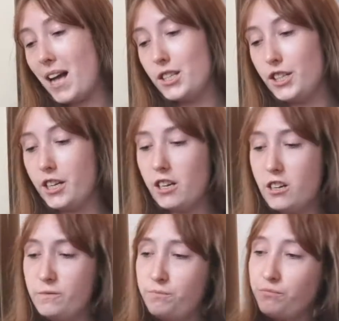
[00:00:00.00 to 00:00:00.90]

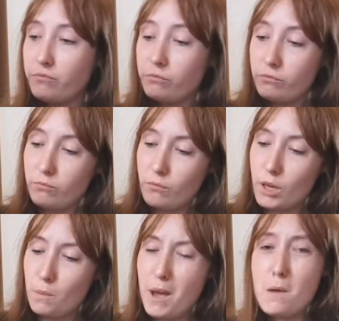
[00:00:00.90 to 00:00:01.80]
pattern.
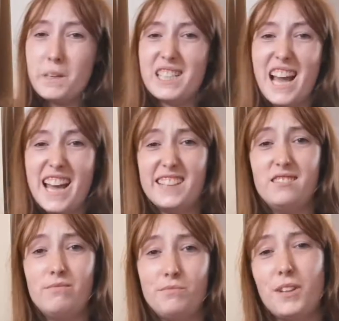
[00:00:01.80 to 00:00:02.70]
Maybe
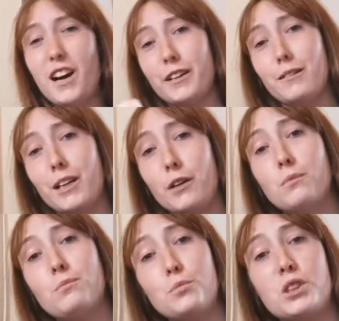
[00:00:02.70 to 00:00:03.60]
10. I don't
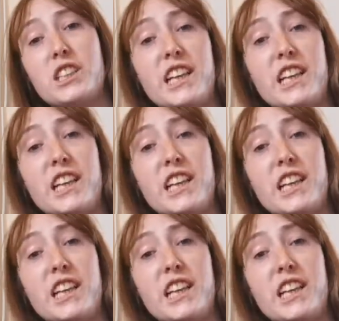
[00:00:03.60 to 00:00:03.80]
know. We'll